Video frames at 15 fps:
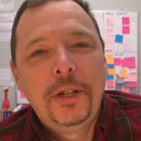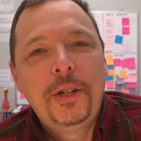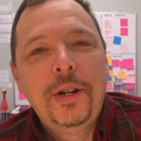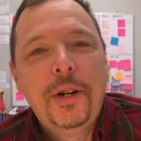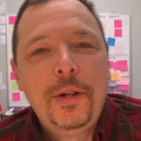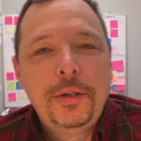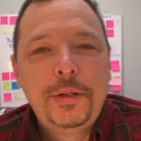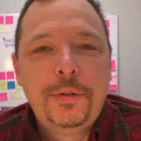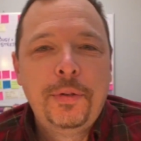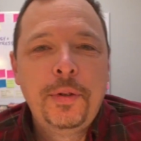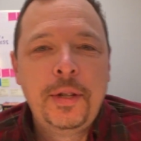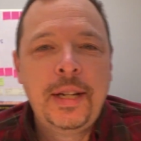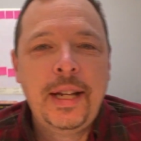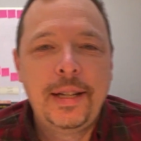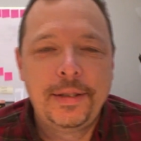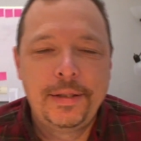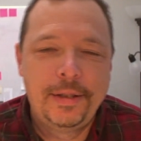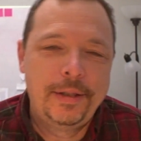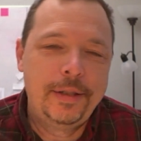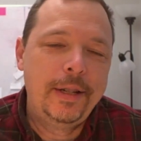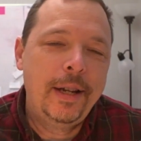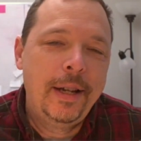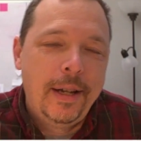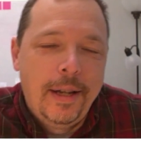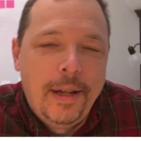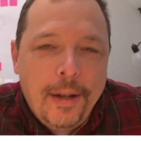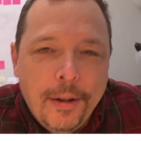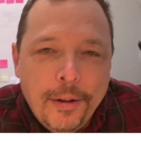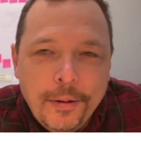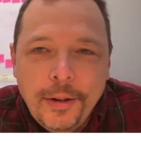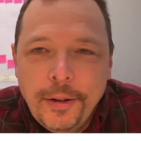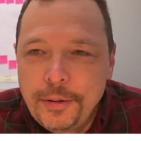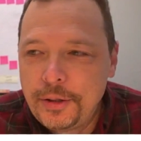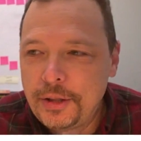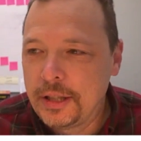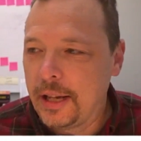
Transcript: Your host for the next, uh,